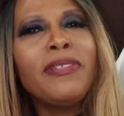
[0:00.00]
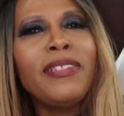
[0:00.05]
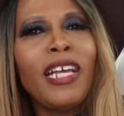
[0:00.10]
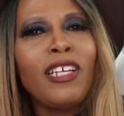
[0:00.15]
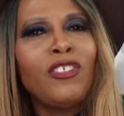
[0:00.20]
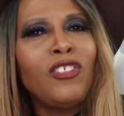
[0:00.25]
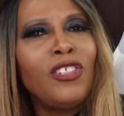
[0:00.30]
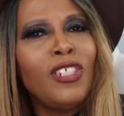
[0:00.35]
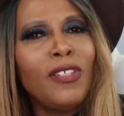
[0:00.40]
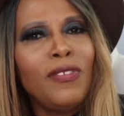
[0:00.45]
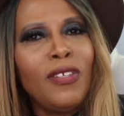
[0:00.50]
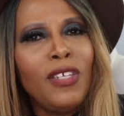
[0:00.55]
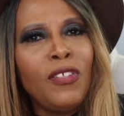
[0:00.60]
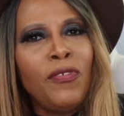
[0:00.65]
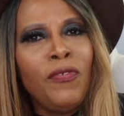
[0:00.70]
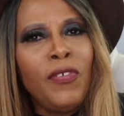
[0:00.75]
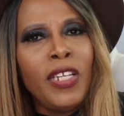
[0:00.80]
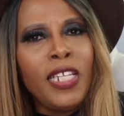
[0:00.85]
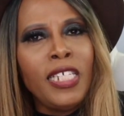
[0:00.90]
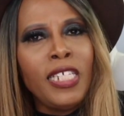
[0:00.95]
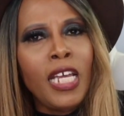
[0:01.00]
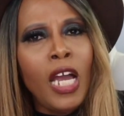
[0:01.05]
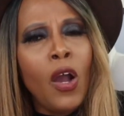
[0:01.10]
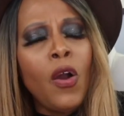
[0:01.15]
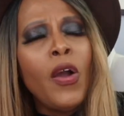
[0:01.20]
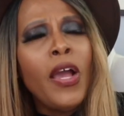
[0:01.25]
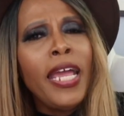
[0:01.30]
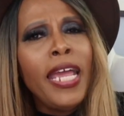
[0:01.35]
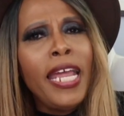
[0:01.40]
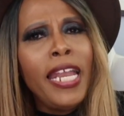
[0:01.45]
section of this
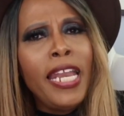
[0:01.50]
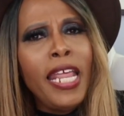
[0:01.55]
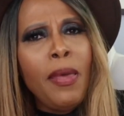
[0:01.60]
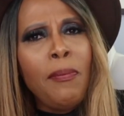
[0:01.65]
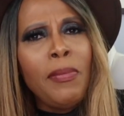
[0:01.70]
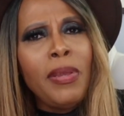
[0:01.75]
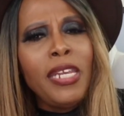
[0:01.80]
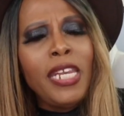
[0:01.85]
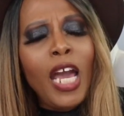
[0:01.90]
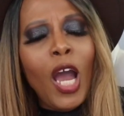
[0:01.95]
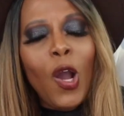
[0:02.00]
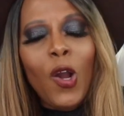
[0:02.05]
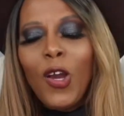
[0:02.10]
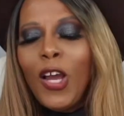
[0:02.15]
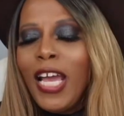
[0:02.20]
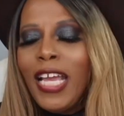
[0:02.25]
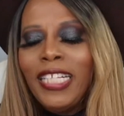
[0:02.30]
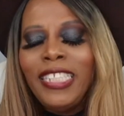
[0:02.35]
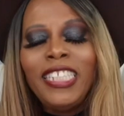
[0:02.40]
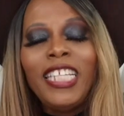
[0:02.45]
video and let me know,